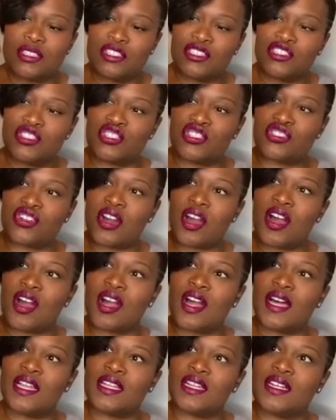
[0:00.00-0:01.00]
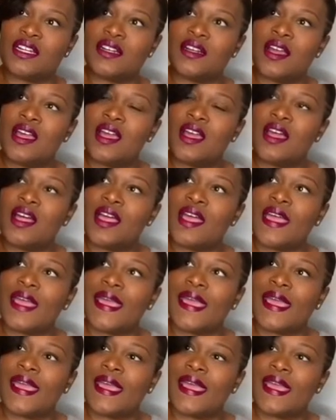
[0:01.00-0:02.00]
straw color.
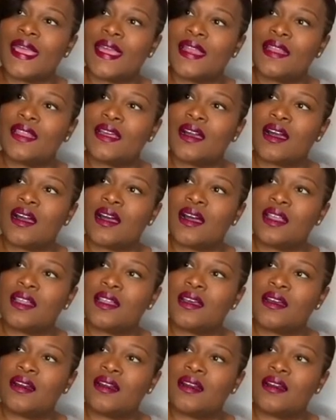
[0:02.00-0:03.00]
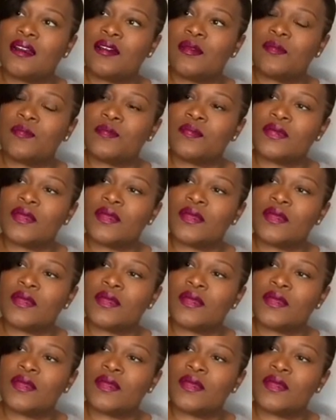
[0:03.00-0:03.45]
And the color